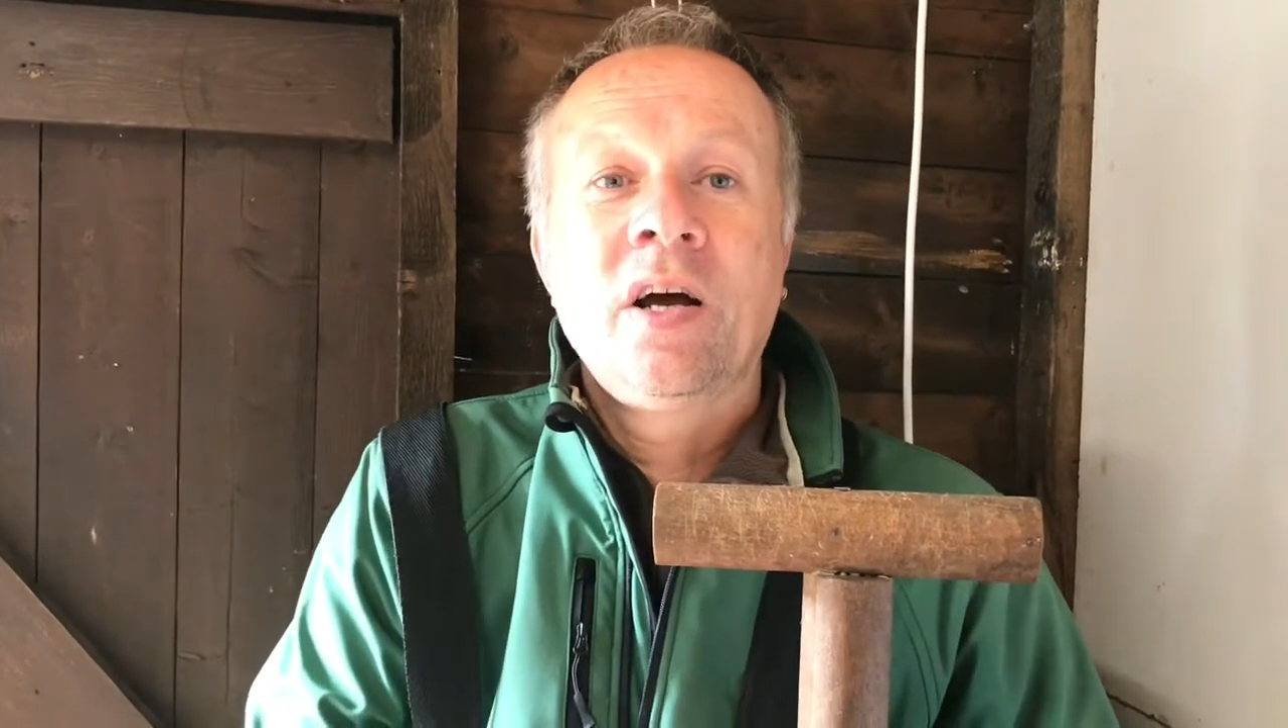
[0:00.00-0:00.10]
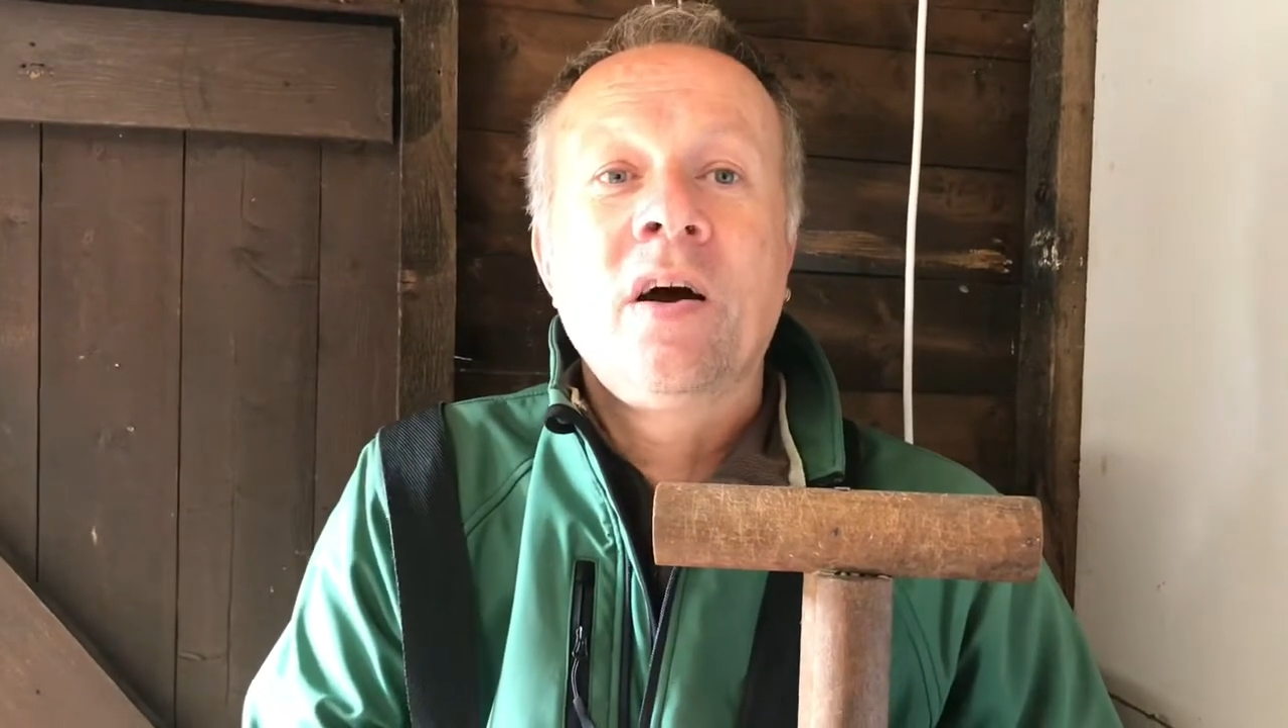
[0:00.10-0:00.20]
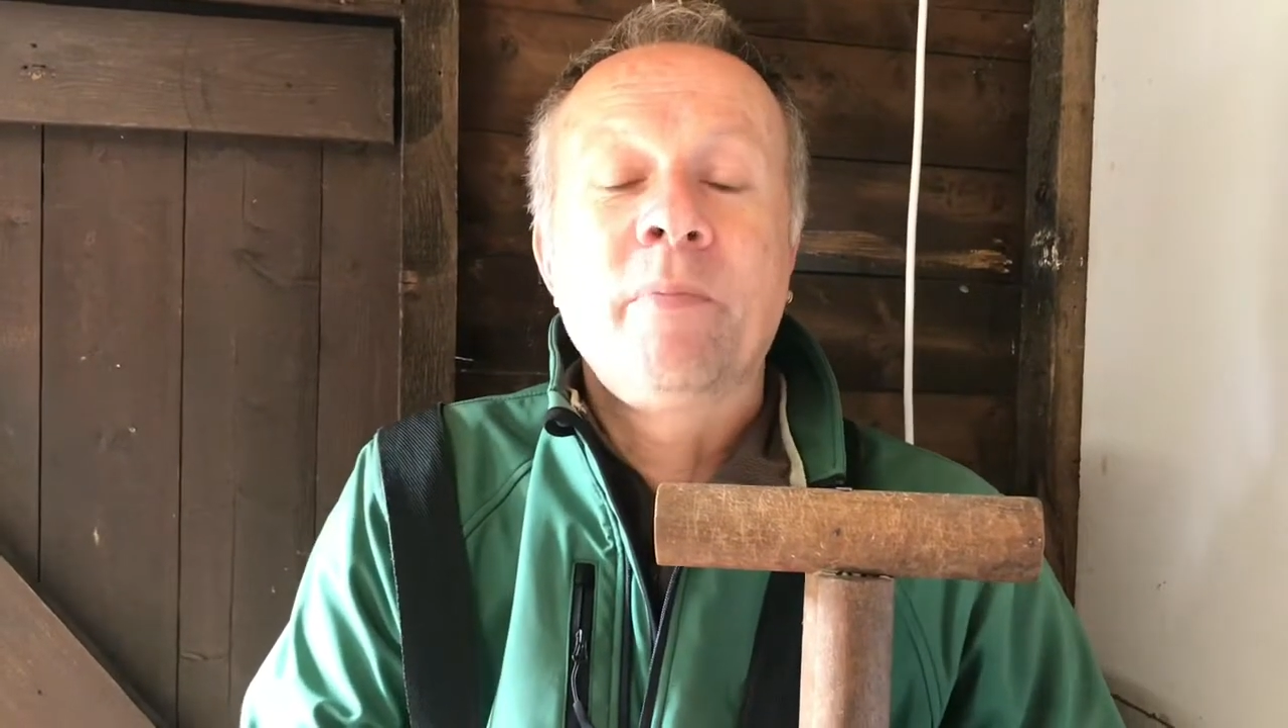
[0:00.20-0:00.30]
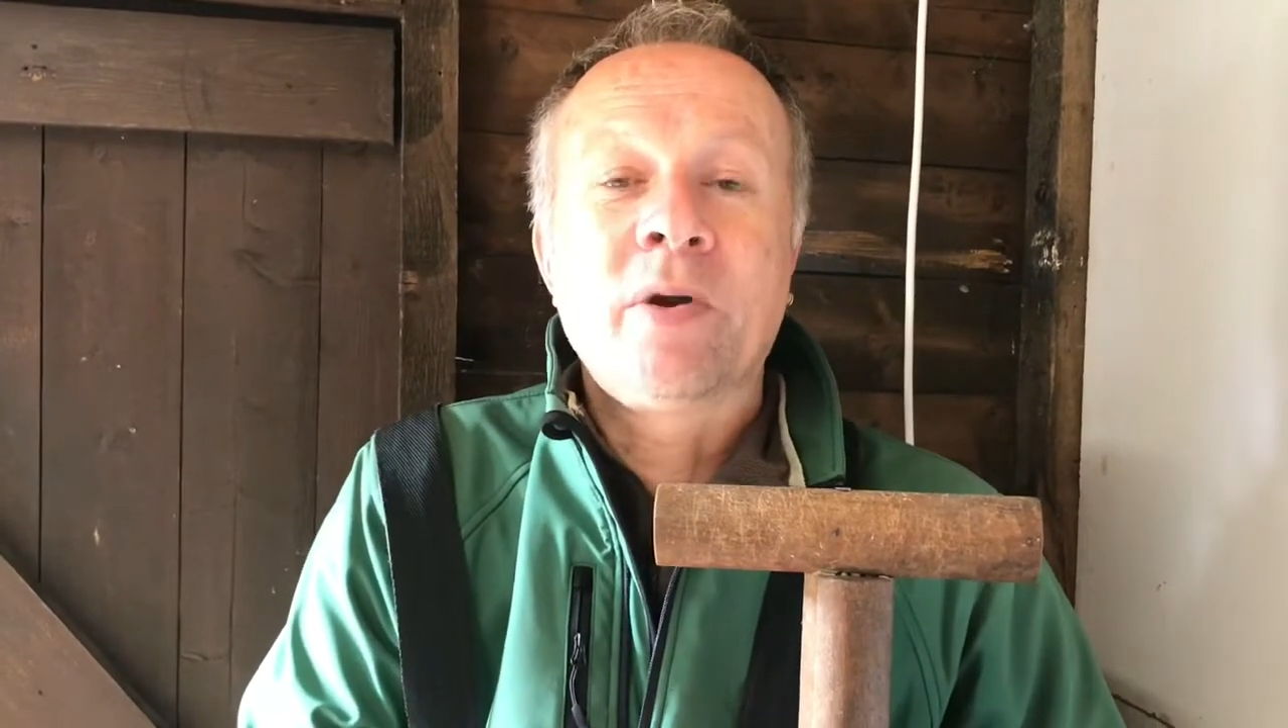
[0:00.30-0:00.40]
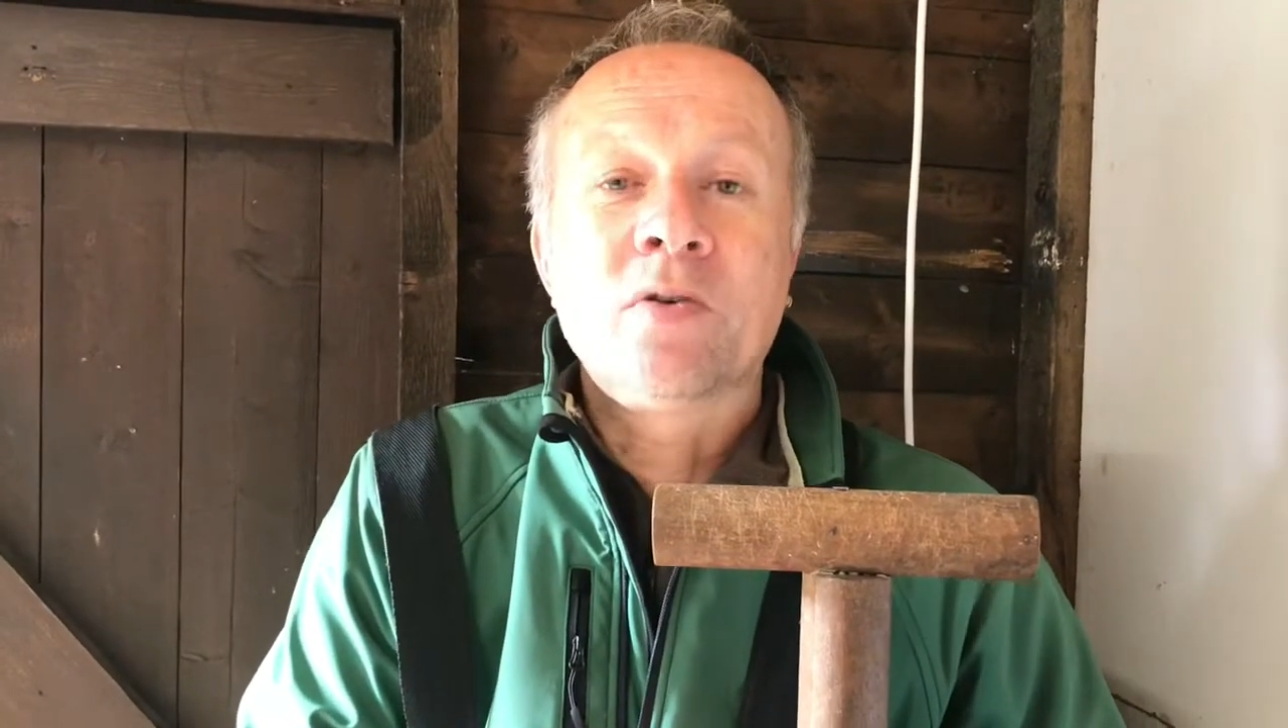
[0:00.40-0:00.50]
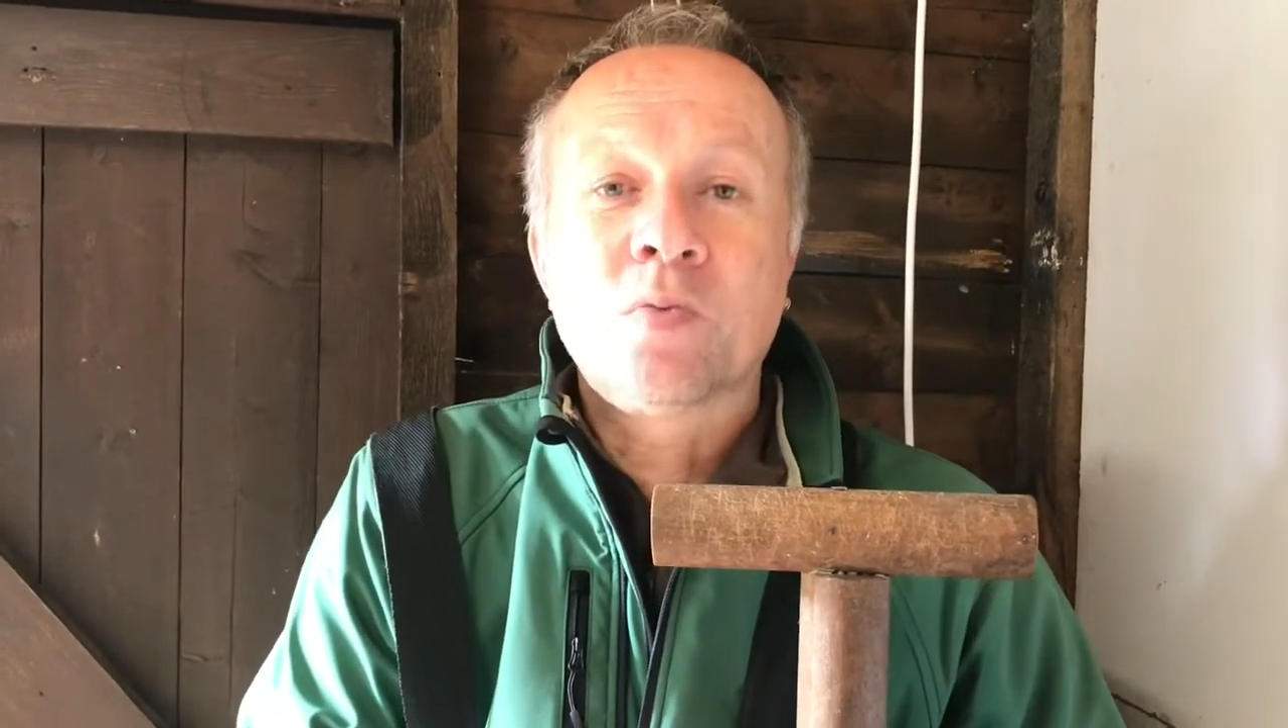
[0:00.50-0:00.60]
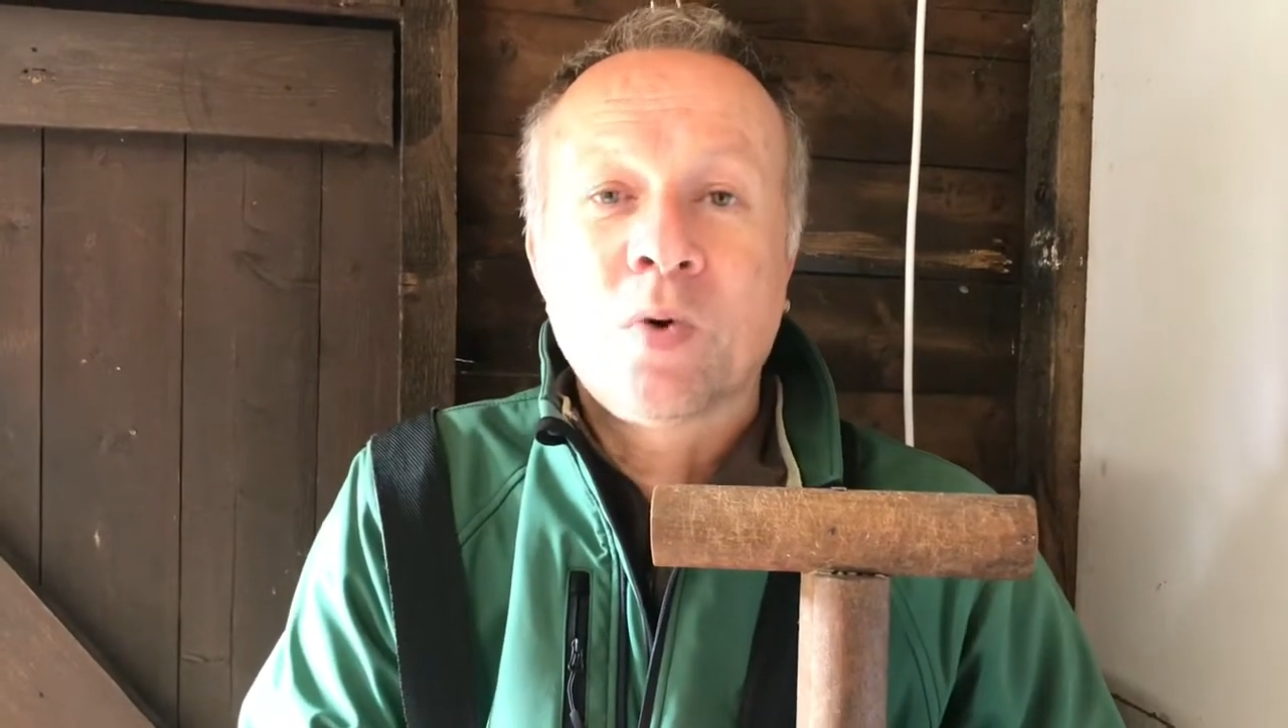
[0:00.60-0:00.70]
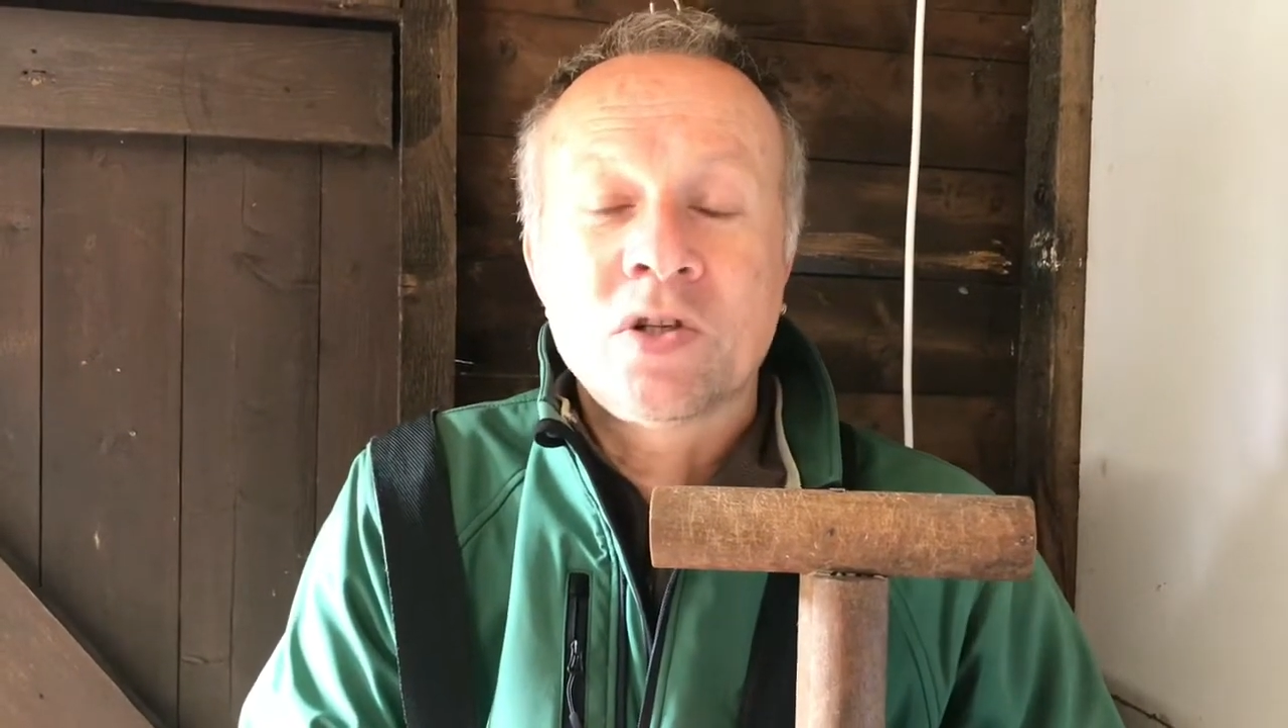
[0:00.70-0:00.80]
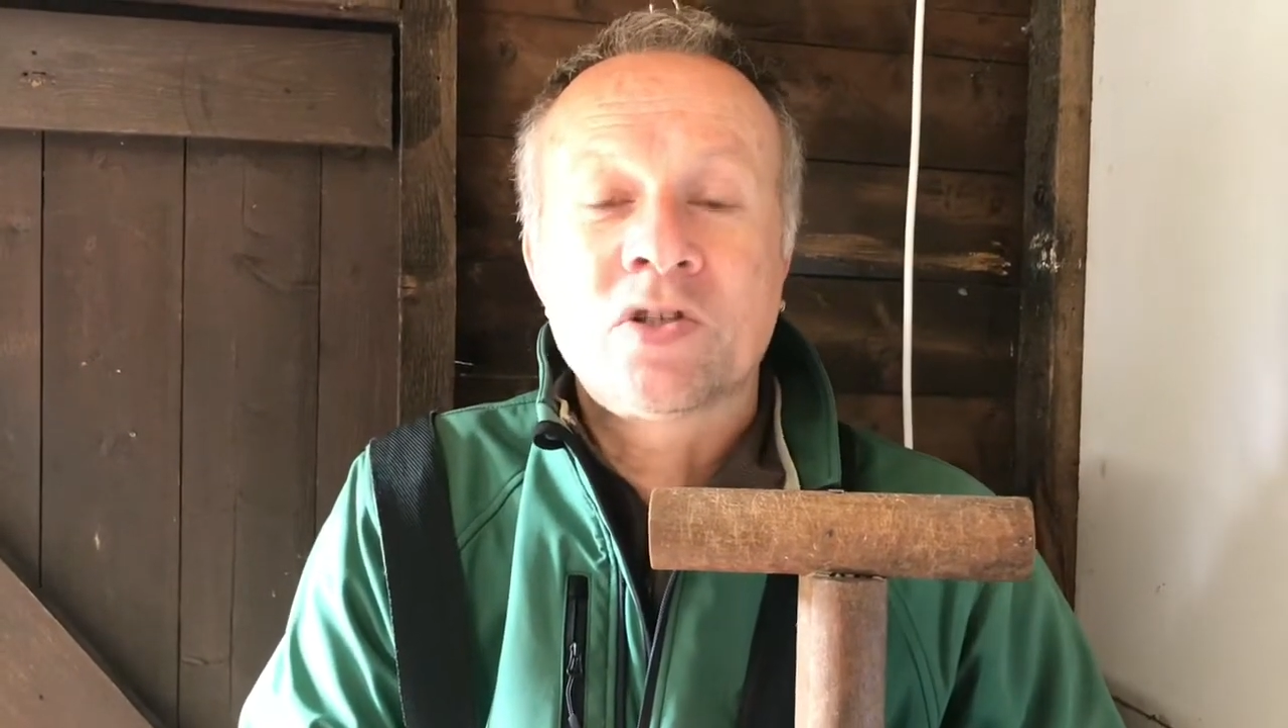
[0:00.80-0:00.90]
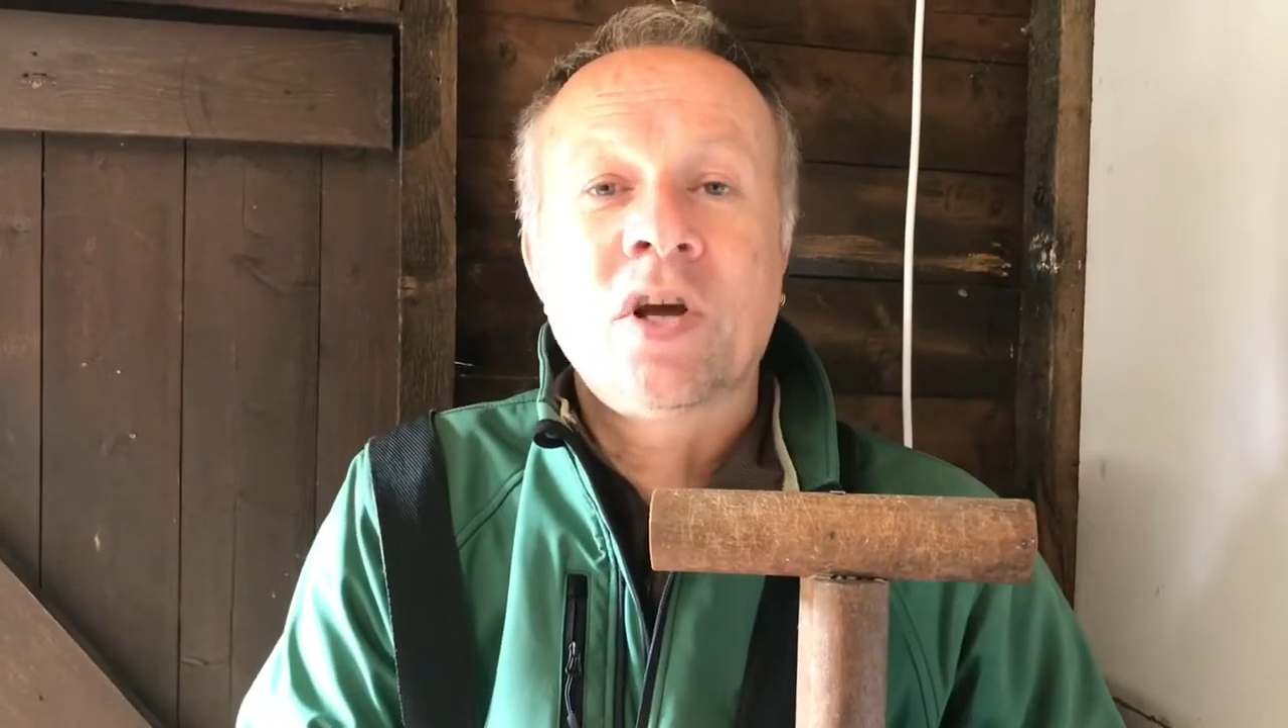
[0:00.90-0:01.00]
Because
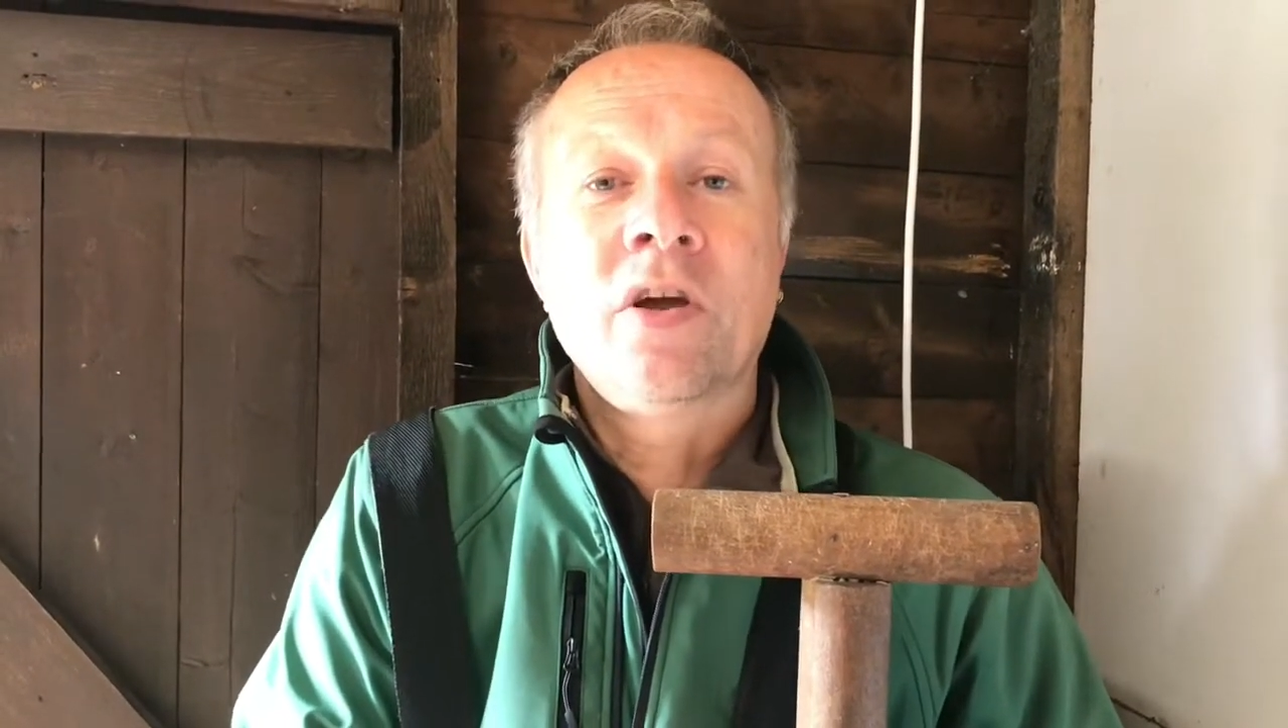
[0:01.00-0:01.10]
once